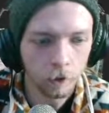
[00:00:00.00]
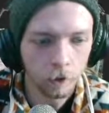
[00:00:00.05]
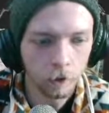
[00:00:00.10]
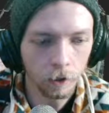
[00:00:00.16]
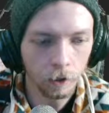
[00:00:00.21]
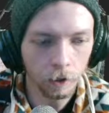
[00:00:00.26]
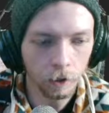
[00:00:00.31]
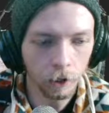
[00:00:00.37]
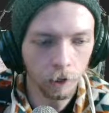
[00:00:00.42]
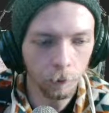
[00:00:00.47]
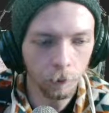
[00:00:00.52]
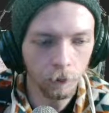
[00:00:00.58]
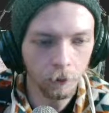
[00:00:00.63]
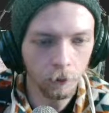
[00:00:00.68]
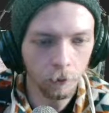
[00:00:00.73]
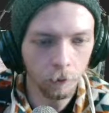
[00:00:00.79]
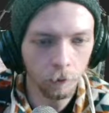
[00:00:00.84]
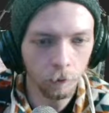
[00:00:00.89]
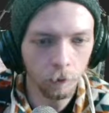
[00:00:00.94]
Okay, we
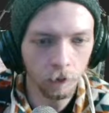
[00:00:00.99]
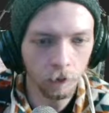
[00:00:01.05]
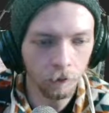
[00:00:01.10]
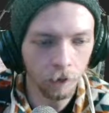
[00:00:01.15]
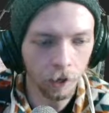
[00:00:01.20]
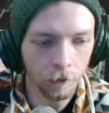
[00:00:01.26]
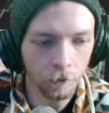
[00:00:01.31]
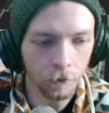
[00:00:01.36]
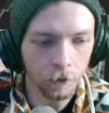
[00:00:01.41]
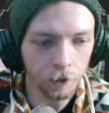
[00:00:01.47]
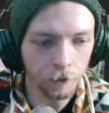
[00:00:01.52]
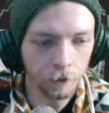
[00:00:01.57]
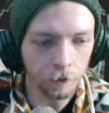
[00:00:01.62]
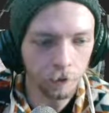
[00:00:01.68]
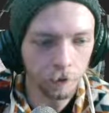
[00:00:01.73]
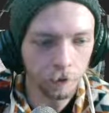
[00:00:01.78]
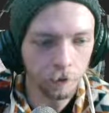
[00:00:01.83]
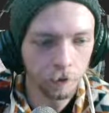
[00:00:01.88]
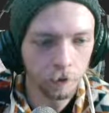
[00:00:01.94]
don't want that
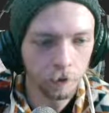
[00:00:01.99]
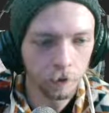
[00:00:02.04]
material.